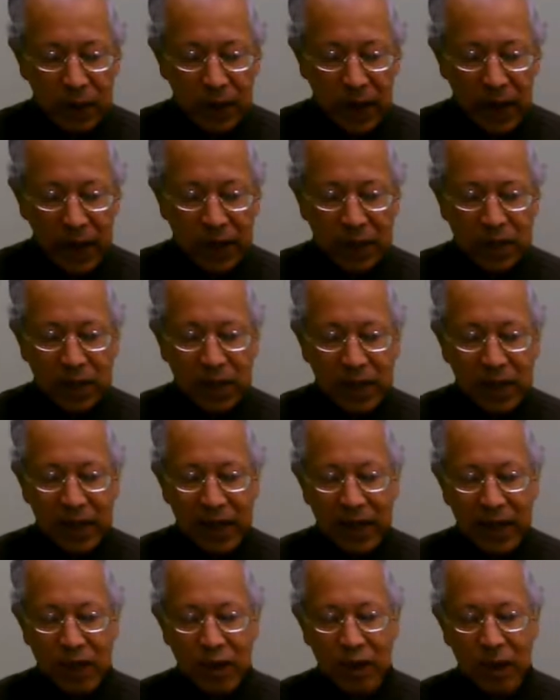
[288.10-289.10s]
and to
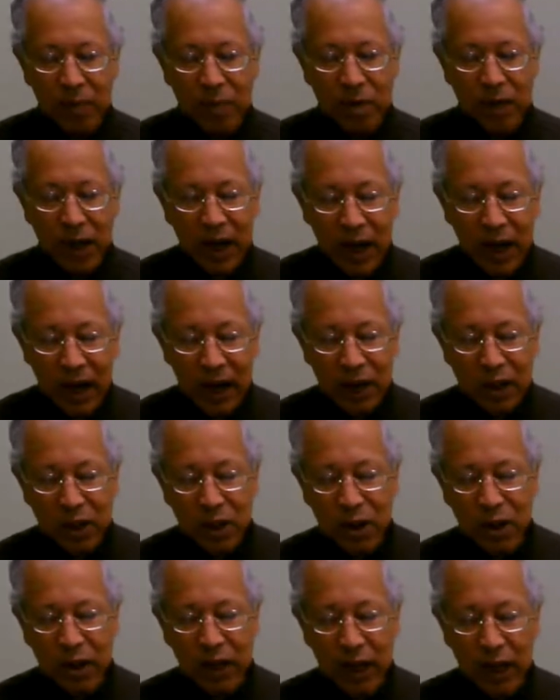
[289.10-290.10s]
lead them to
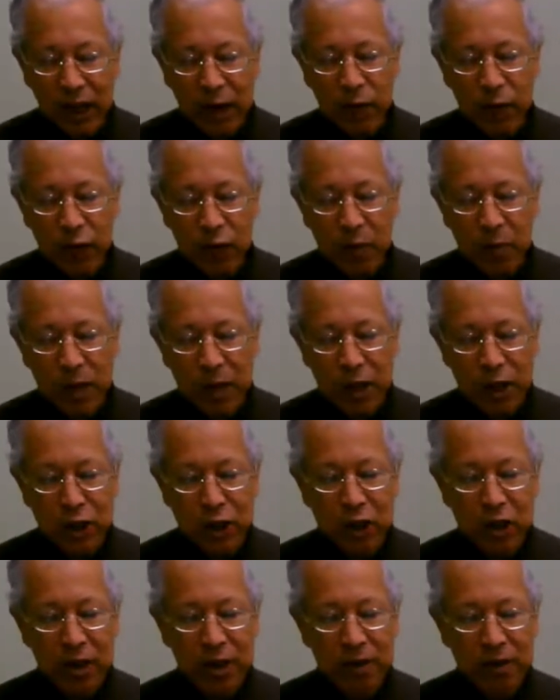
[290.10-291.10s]
act on the
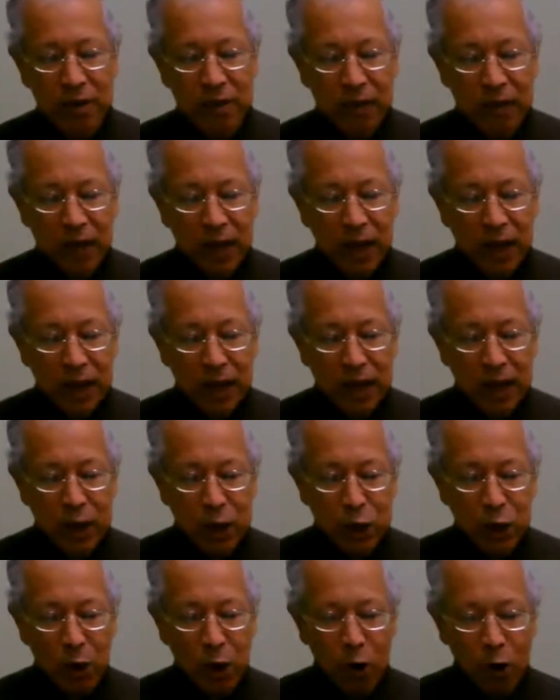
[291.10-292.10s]
information
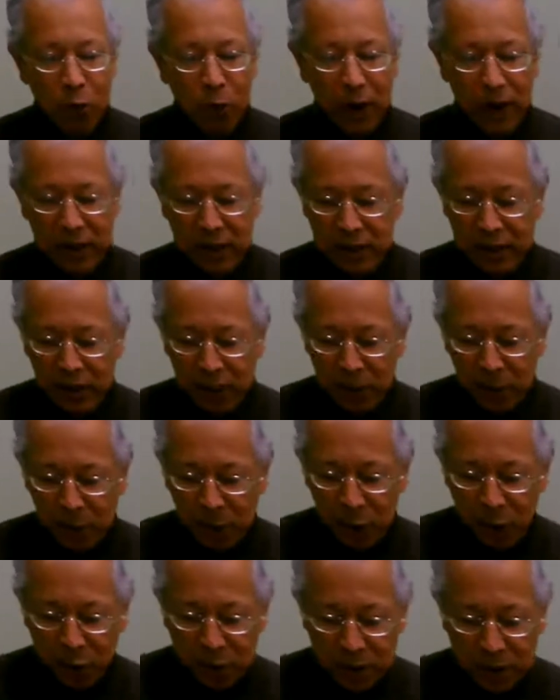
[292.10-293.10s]
that you are writing
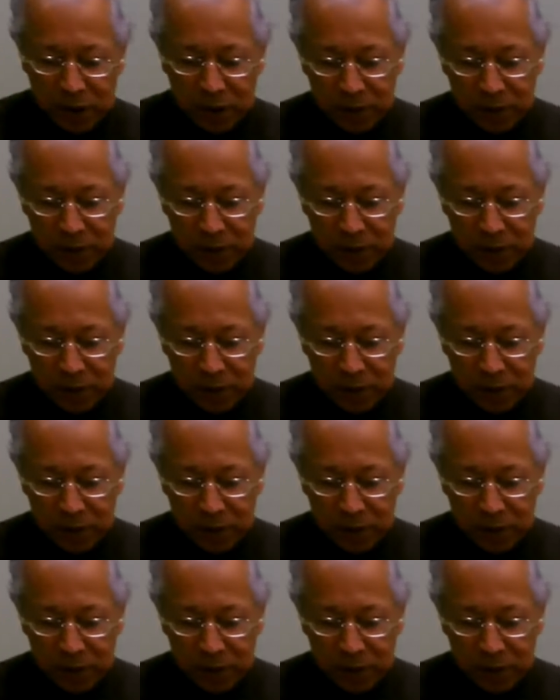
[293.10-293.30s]
about.